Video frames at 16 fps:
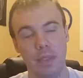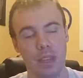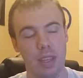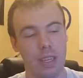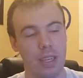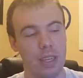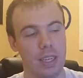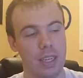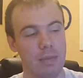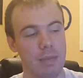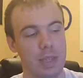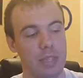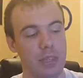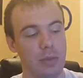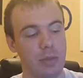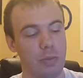Um,
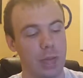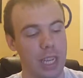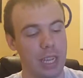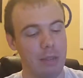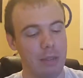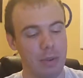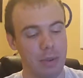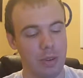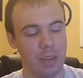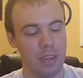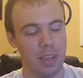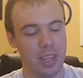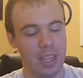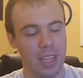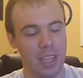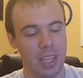it's a way
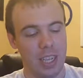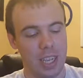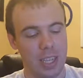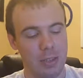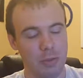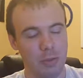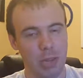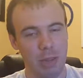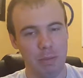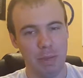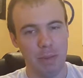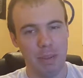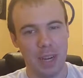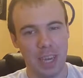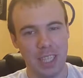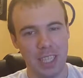more it's way more
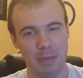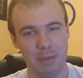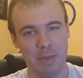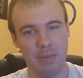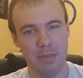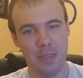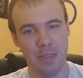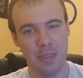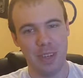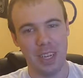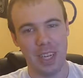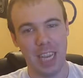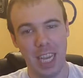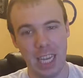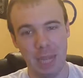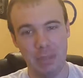possible for a
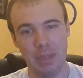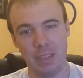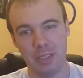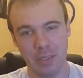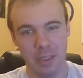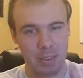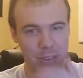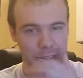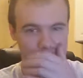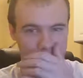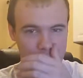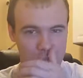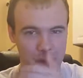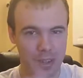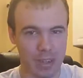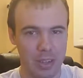cannabis grower to
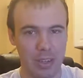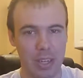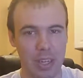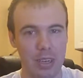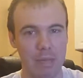grow